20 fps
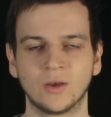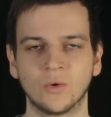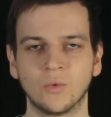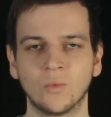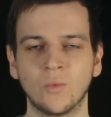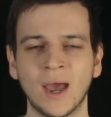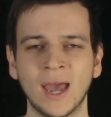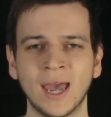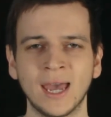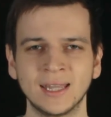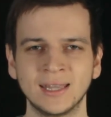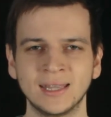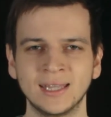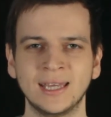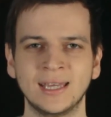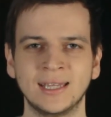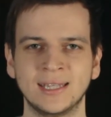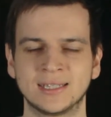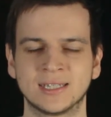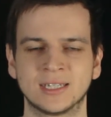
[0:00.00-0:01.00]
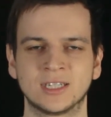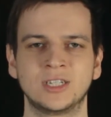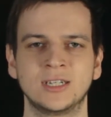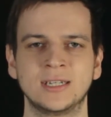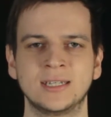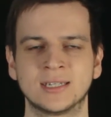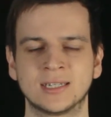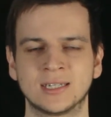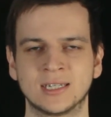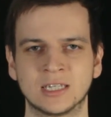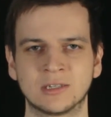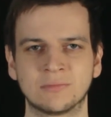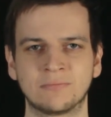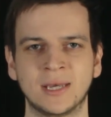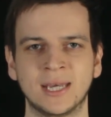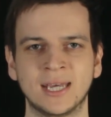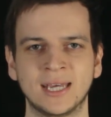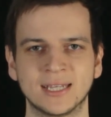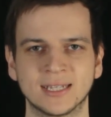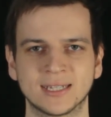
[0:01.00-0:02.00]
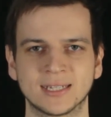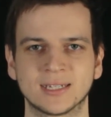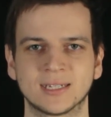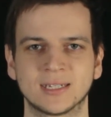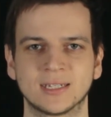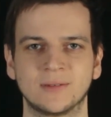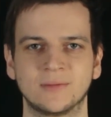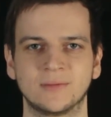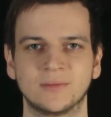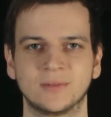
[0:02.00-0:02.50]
Where needs Jesus' peace